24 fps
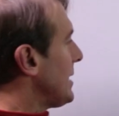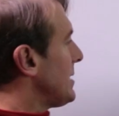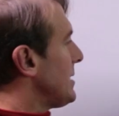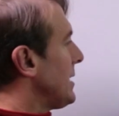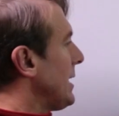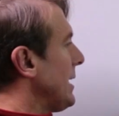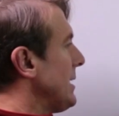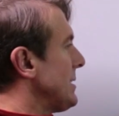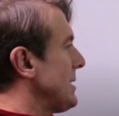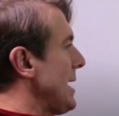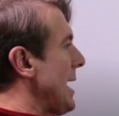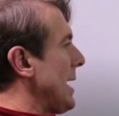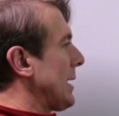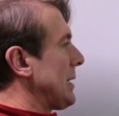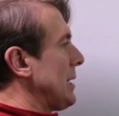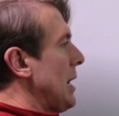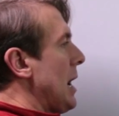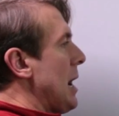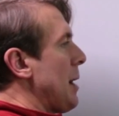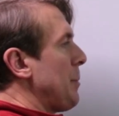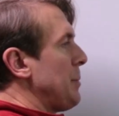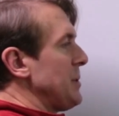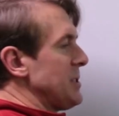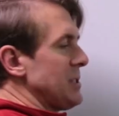is the exact
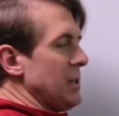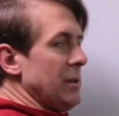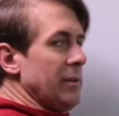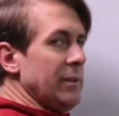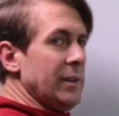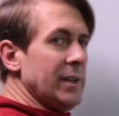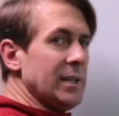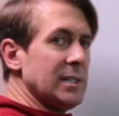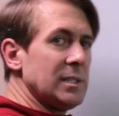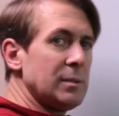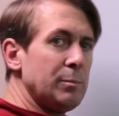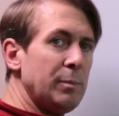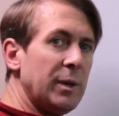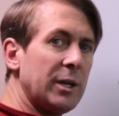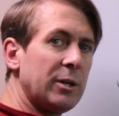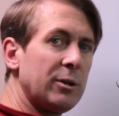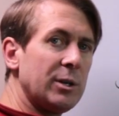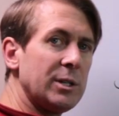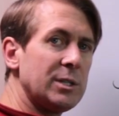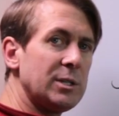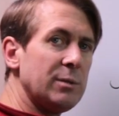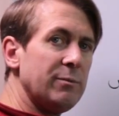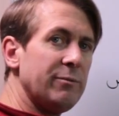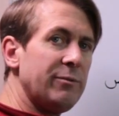opposite of this.
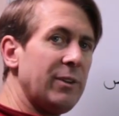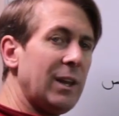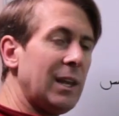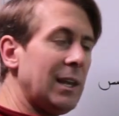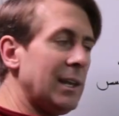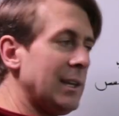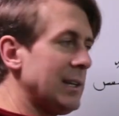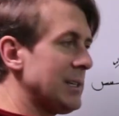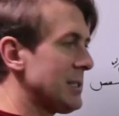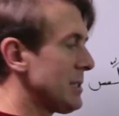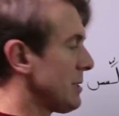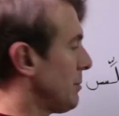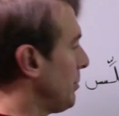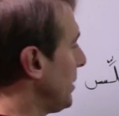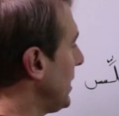Migrish and mfallis